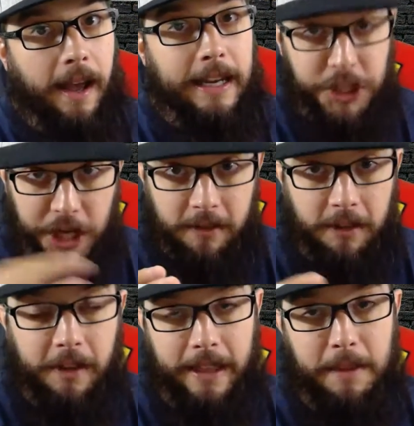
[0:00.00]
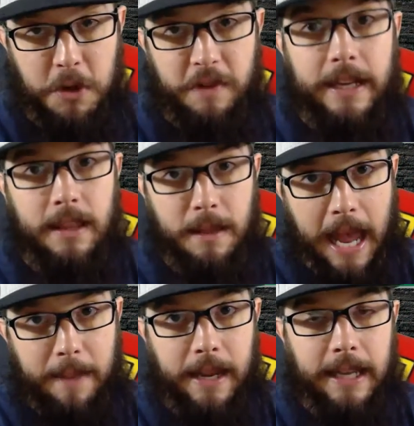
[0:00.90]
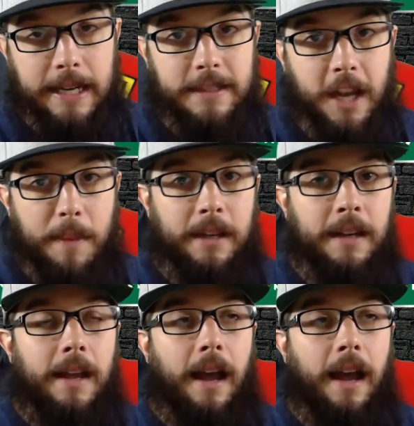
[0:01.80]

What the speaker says: in general, and the movie The Batman that is coming,